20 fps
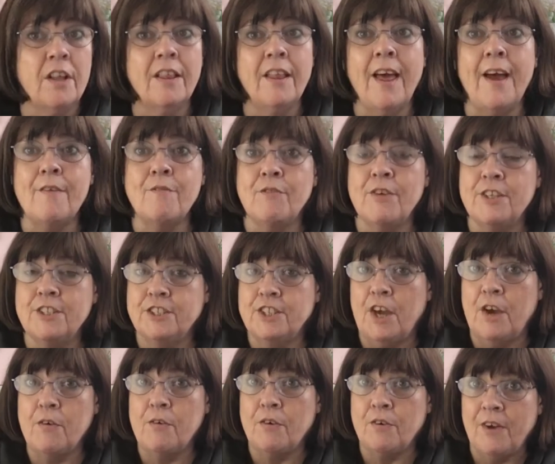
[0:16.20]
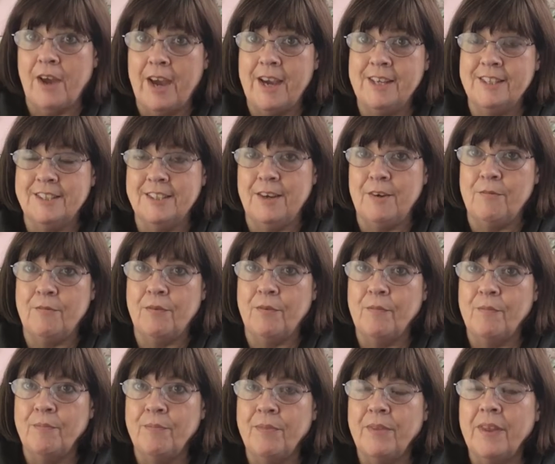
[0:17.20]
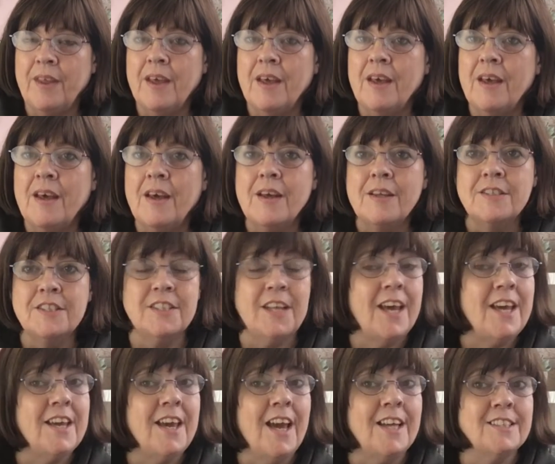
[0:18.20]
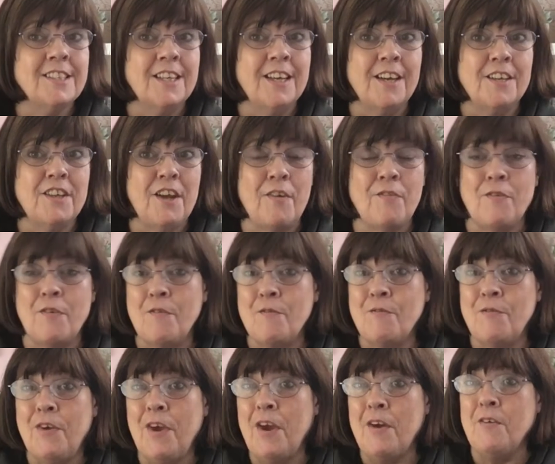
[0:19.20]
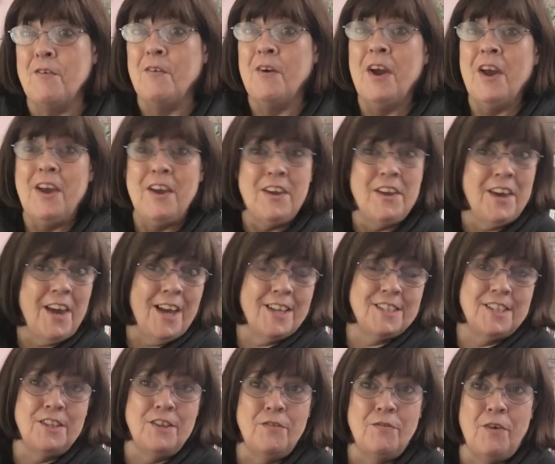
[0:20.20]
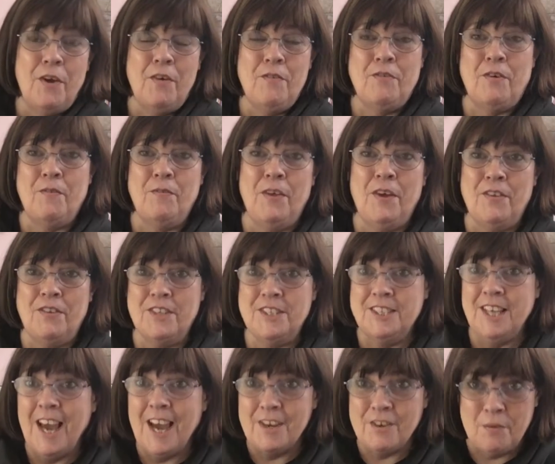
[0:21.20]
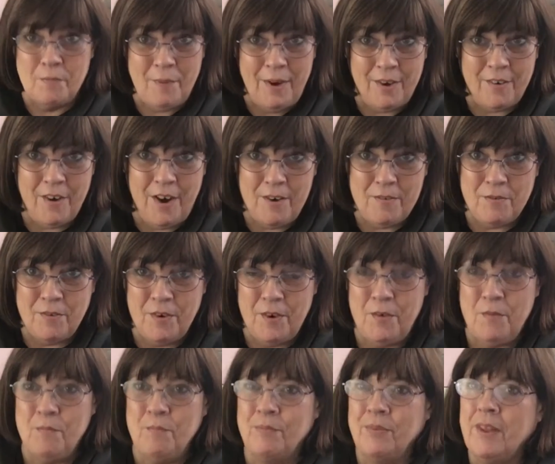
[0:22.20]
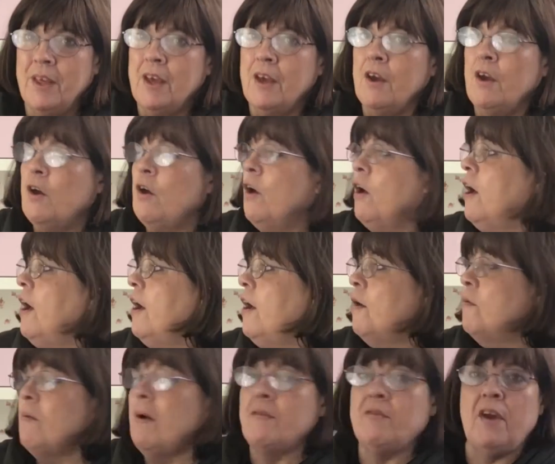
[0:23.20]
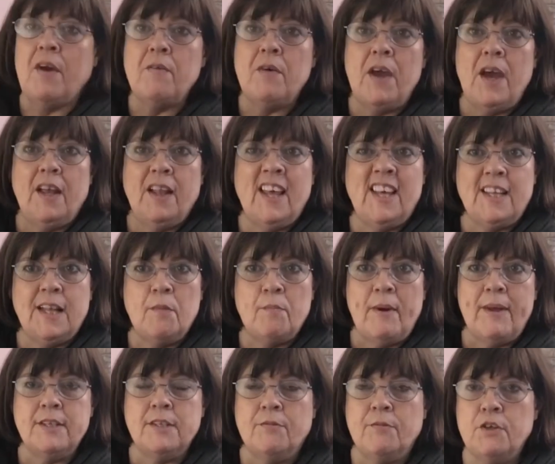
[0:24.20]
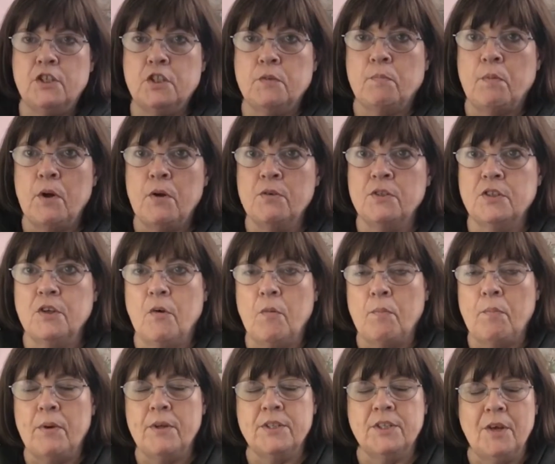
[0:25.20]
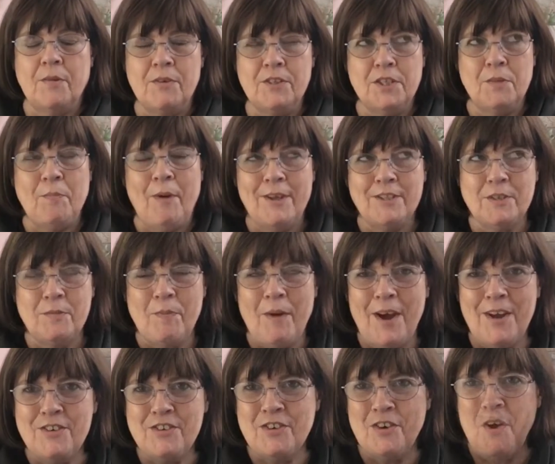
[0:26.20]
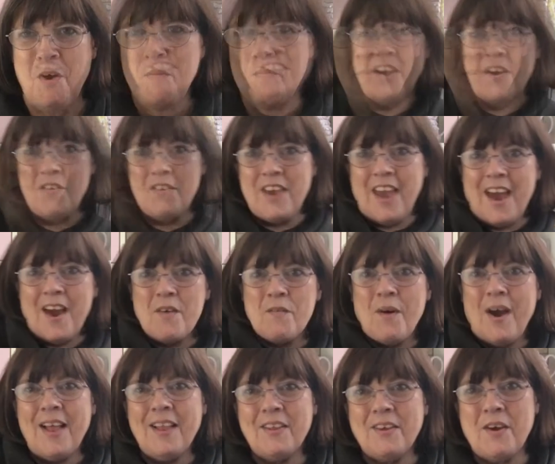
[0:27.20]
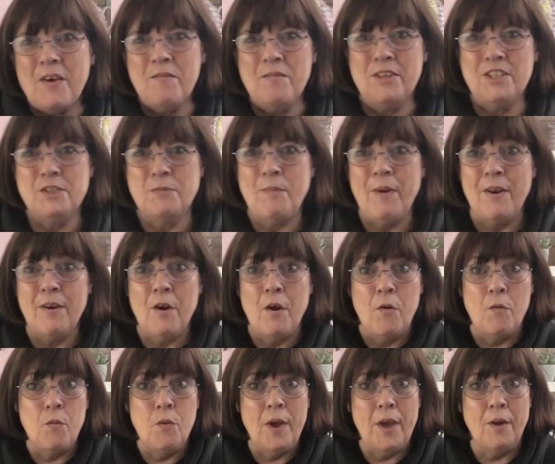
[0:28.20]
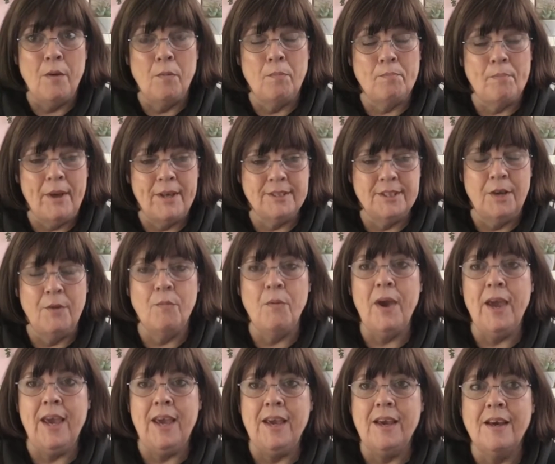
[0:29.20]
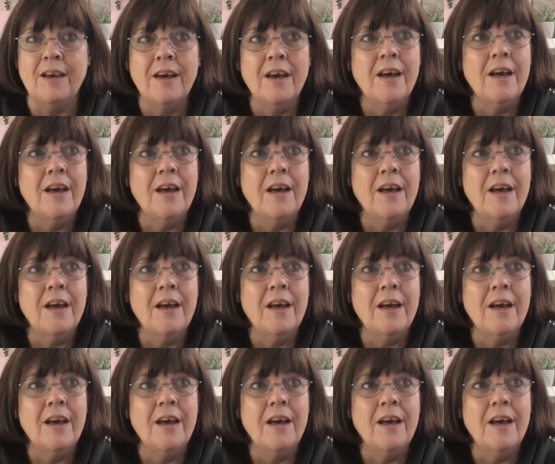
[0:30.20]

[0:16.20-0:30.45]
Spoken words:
Life is So Creative. Today you're getting a different view. You're getting the view from the other side of my craft room. I've given it a little bit of a spruce up so it's a better backdrop. So yeah, welcome. It's been a real busy week.